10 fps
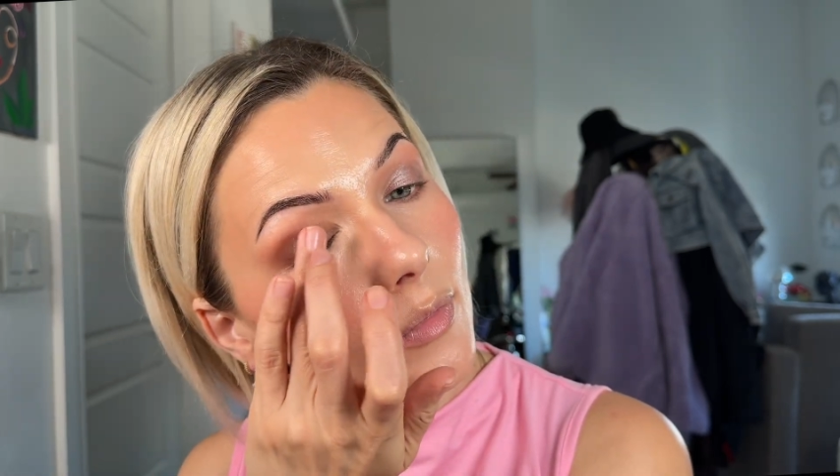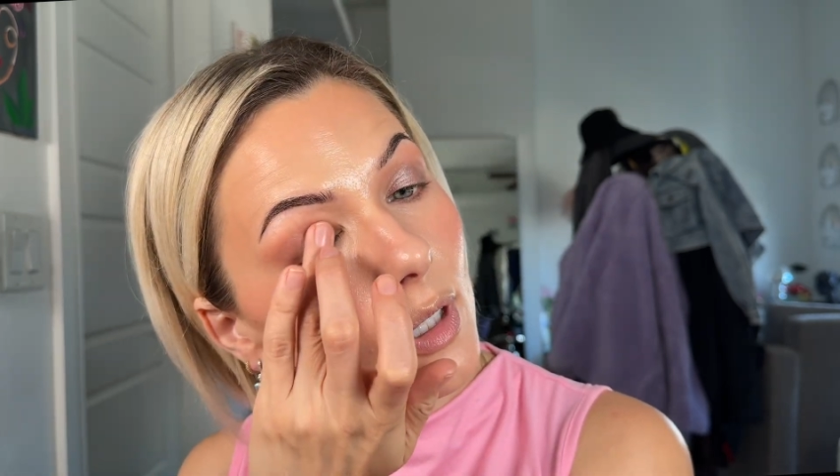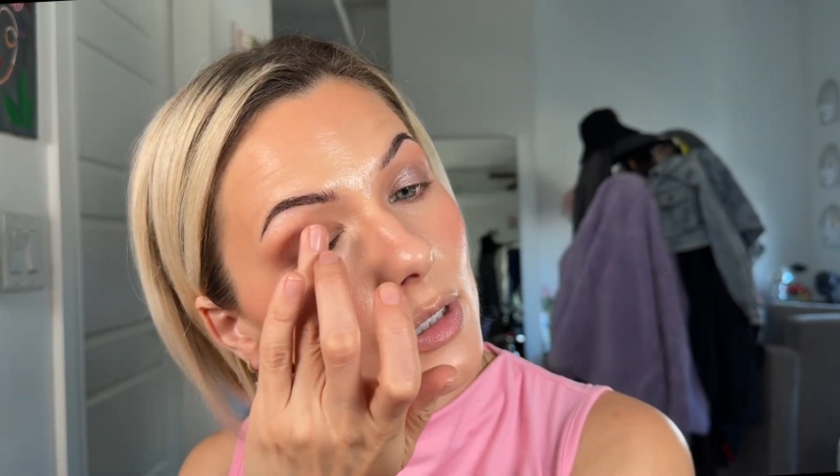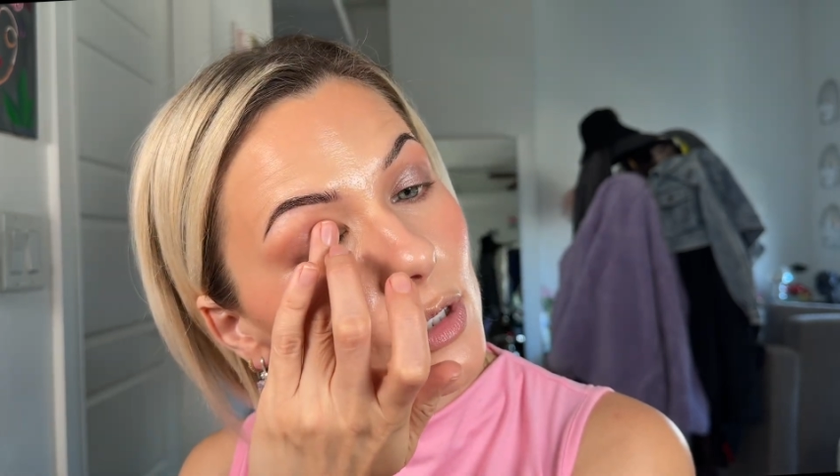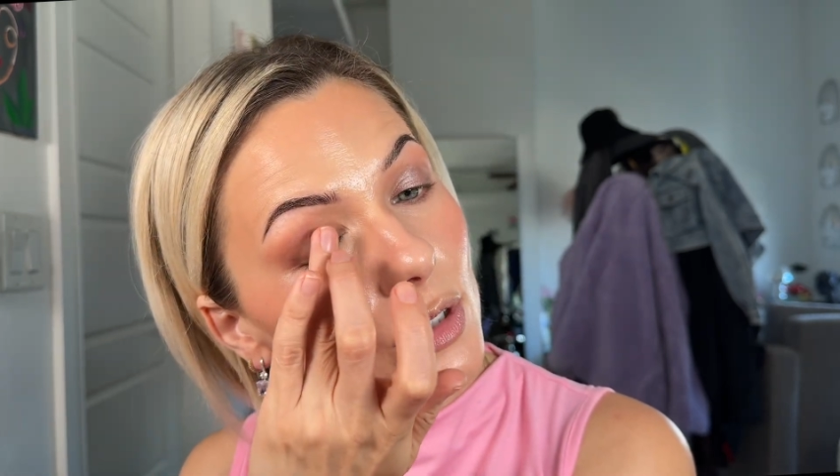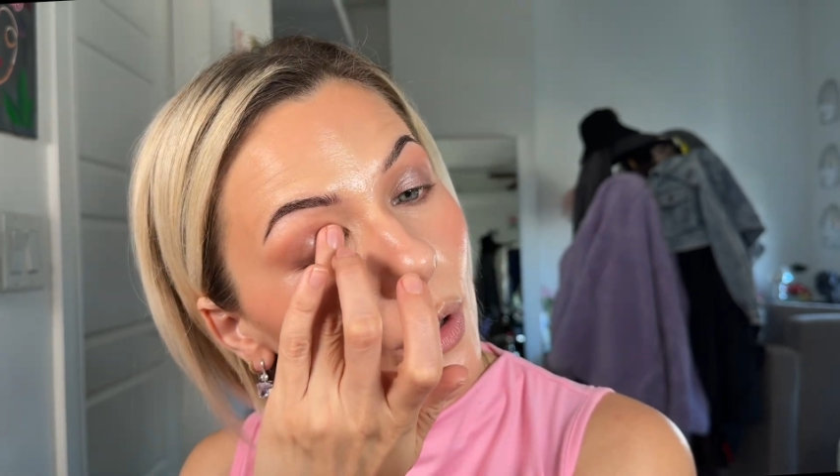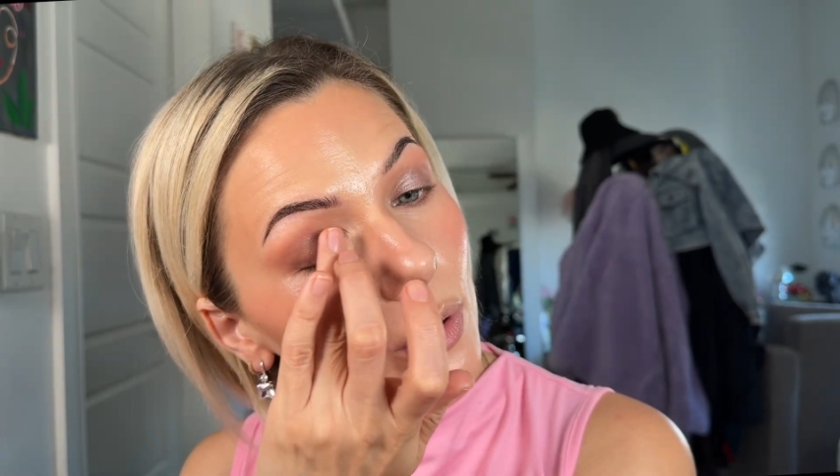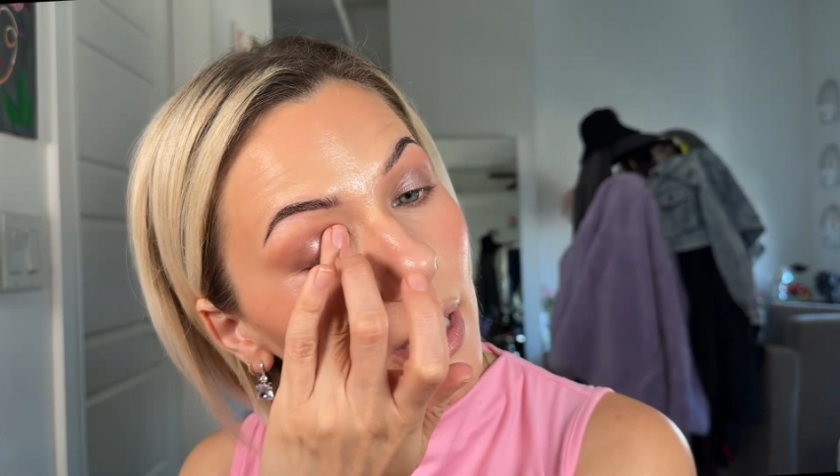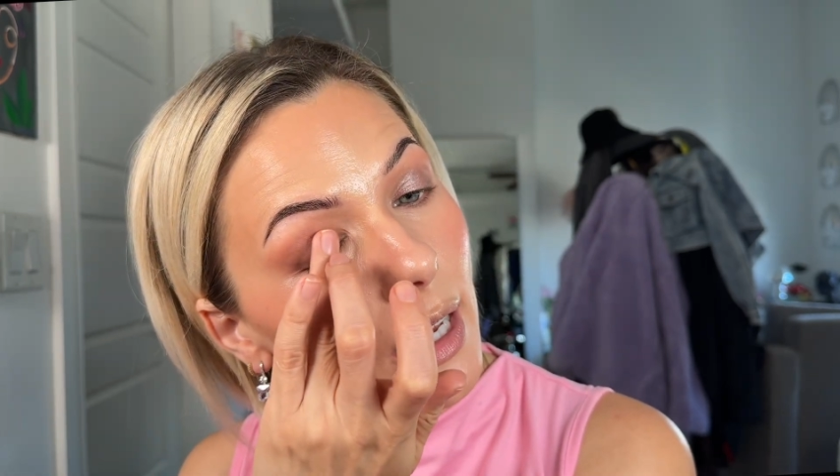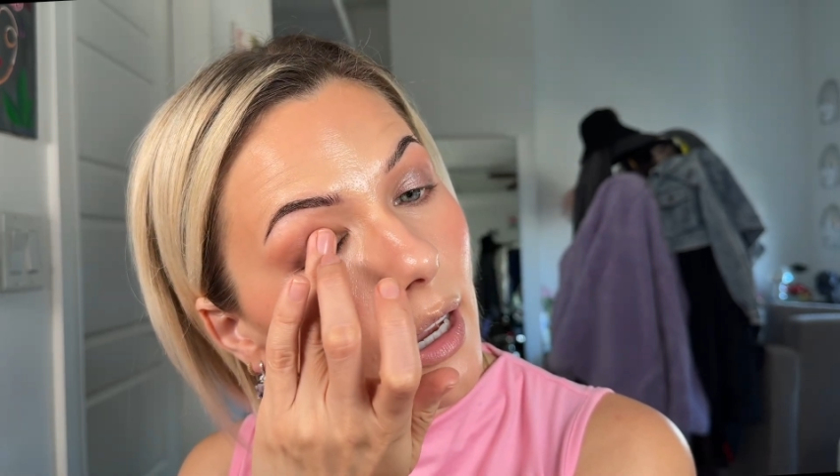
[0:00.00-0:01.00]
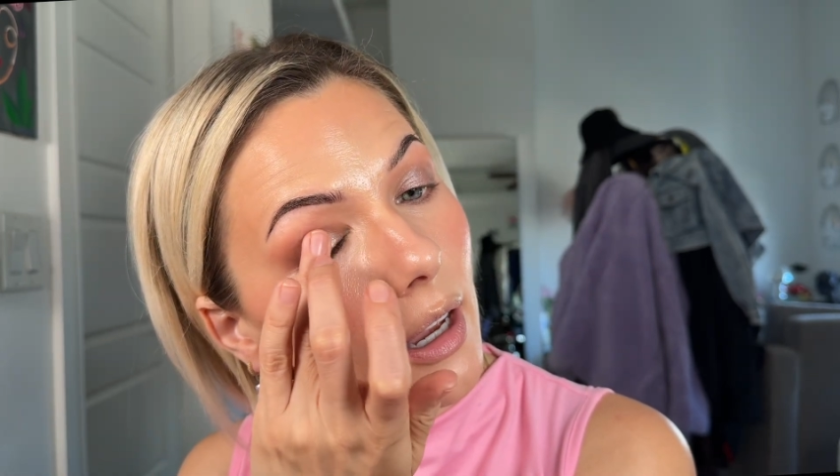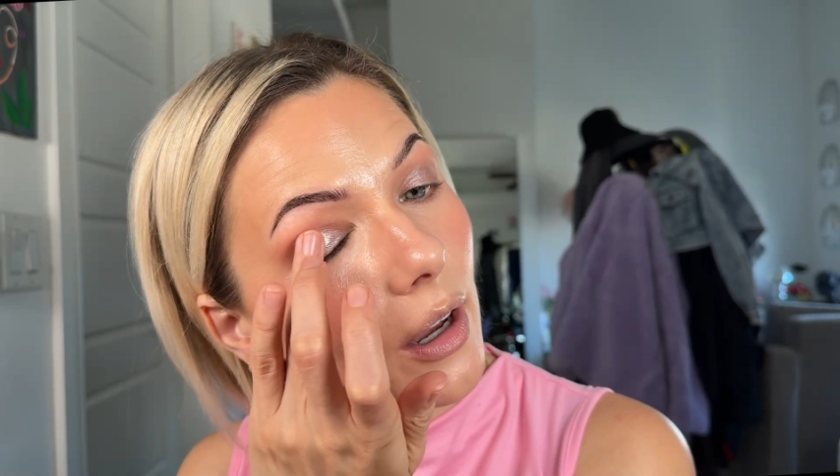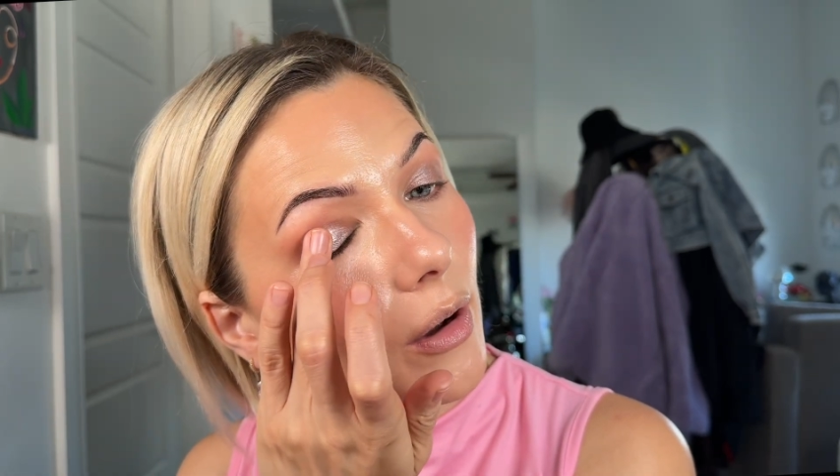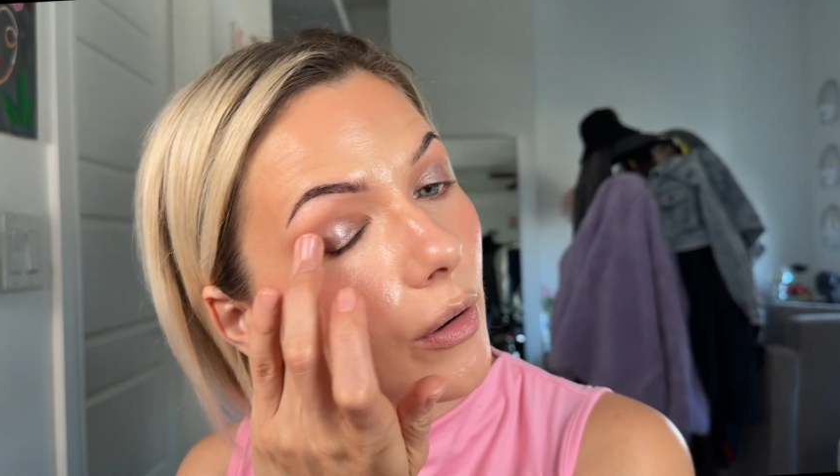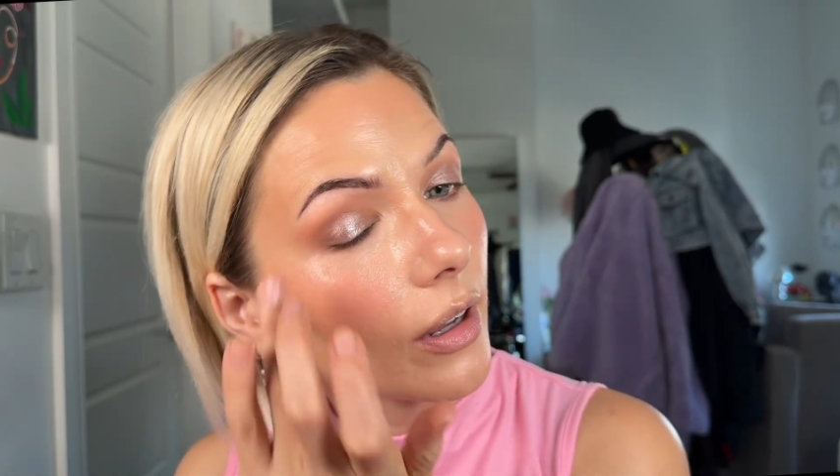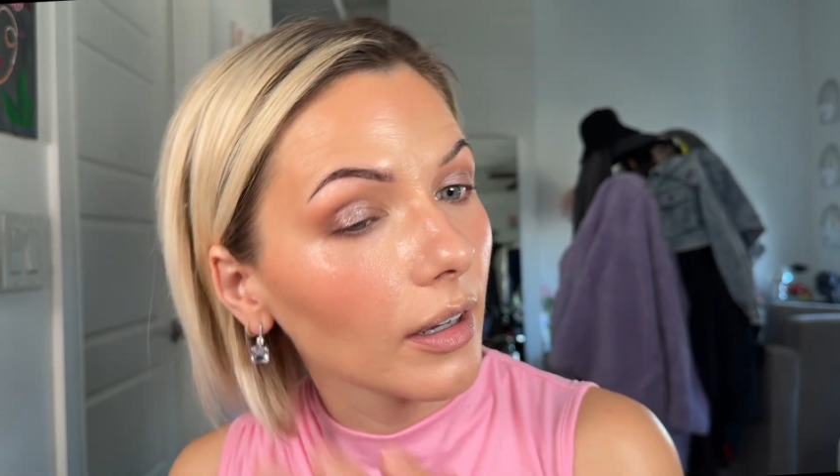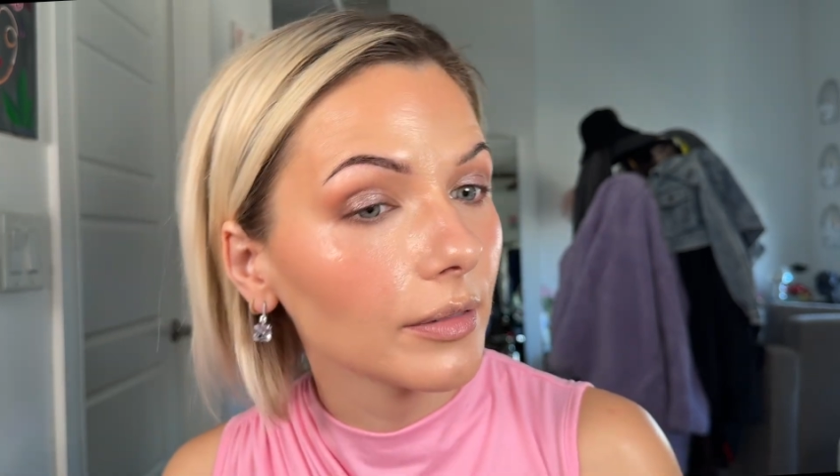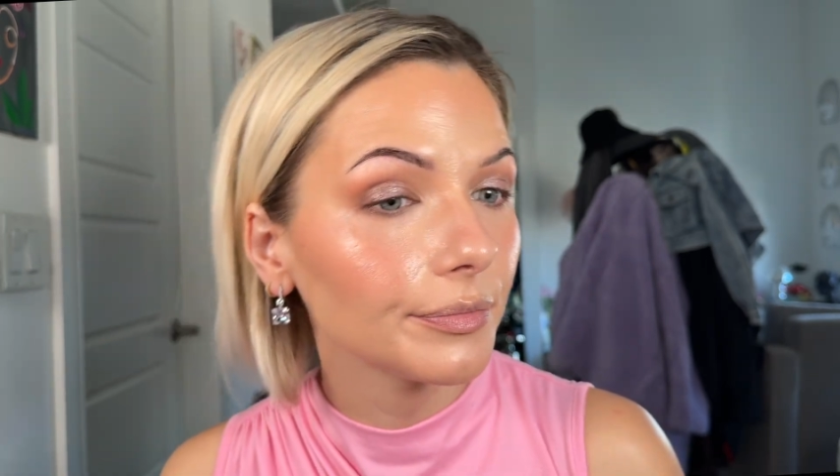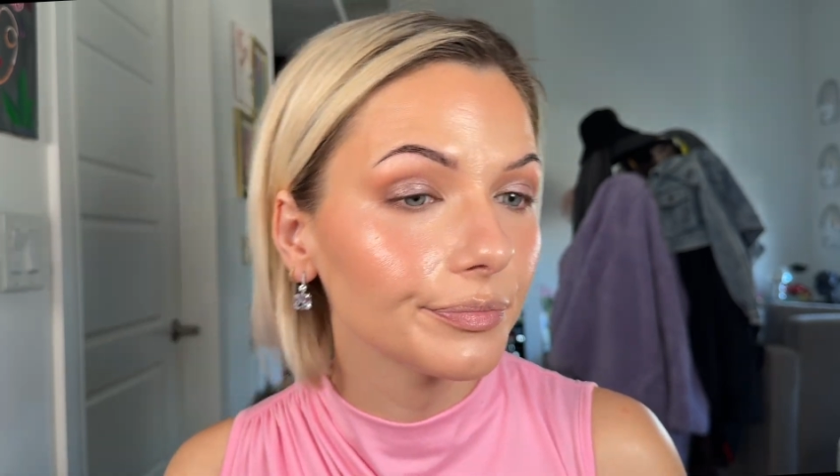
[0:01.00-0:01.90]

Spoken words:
That is so loud.